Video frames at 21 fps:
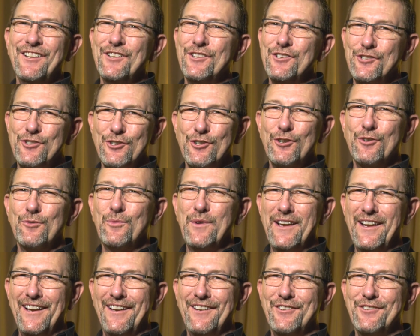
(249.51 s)
sure,
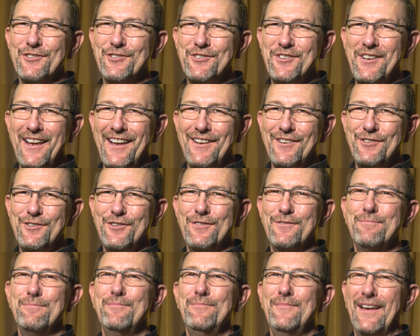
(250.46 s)
we understand
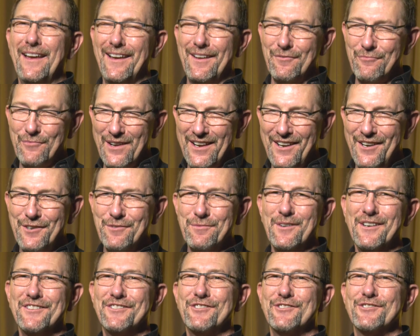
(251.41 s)
you and we hear
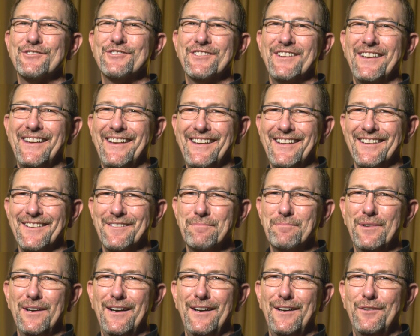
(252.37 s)
what you're saying,
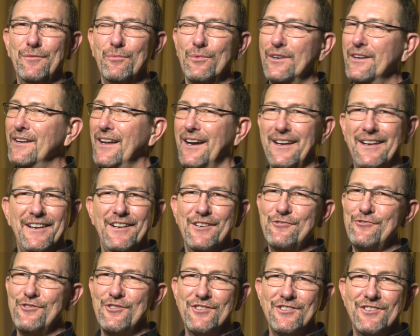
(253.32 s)
but we're not
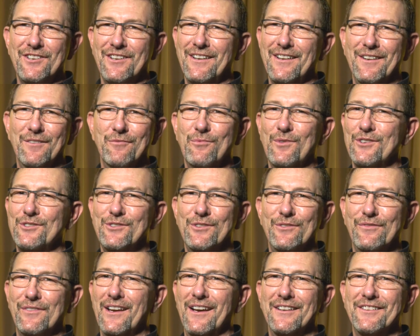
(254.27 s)
interested in what
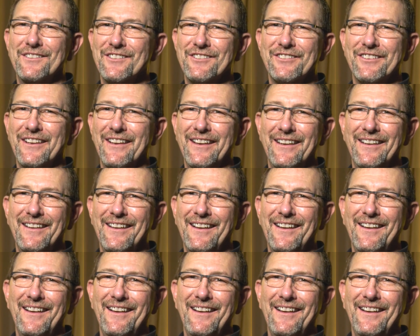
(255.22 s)
you've got to say.